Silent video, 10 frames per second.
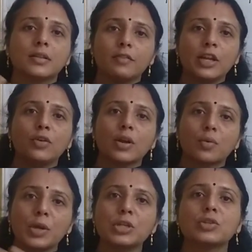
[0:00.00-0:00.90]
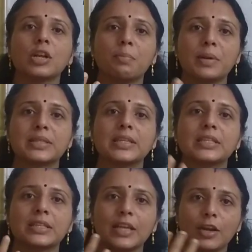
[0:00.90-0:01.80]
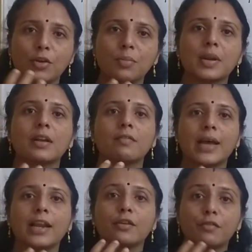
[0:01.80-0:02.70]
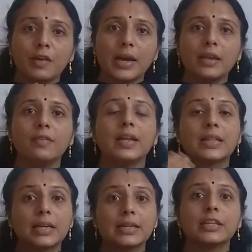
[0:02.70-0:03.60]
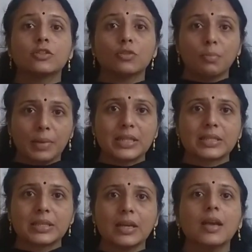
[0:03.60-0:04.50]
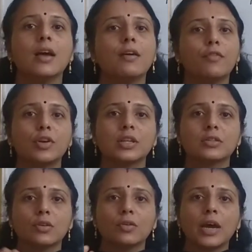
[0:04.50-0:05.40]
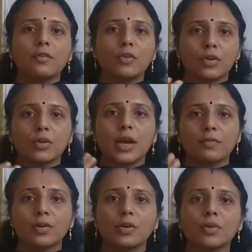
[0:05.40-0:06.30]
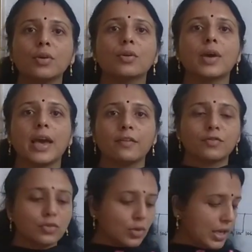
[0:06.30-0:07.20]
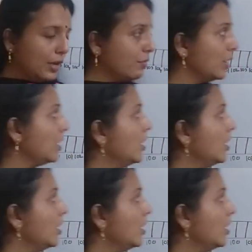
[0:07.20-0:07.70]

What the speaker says: when you are going to represent the numeral value 5 in 32 bits, what you have to do? You have to give